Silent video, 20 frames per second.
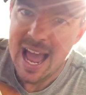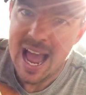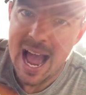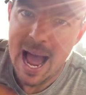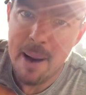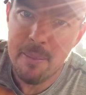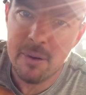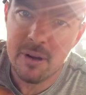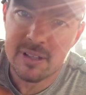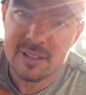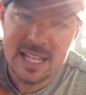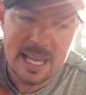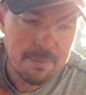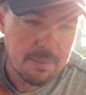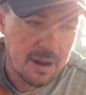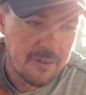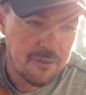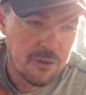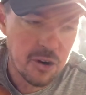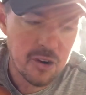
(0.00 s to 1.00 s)
I'm gonna take
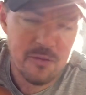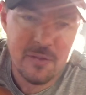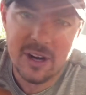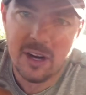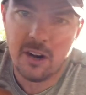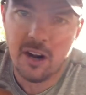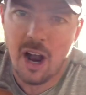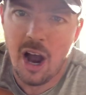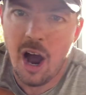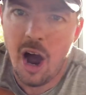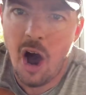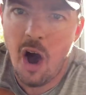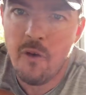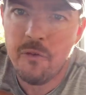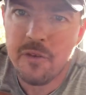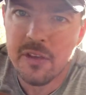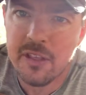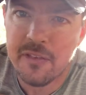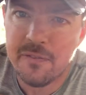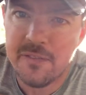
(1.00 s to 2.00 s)
my first finger
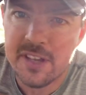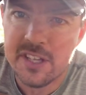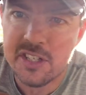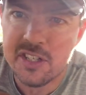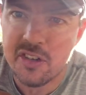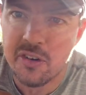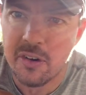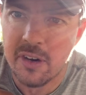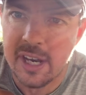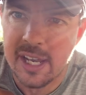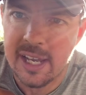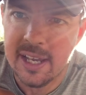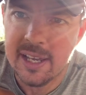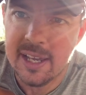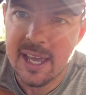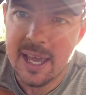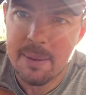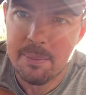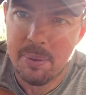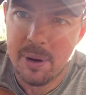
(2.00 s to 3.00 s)
off of the fifth
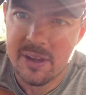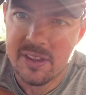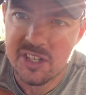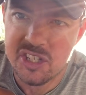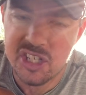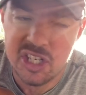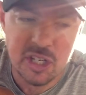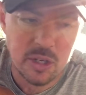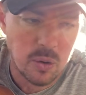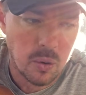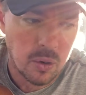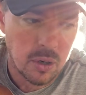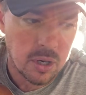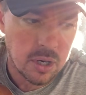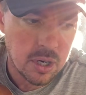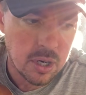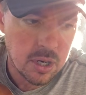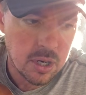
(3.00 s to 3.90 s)
string and play the G chord.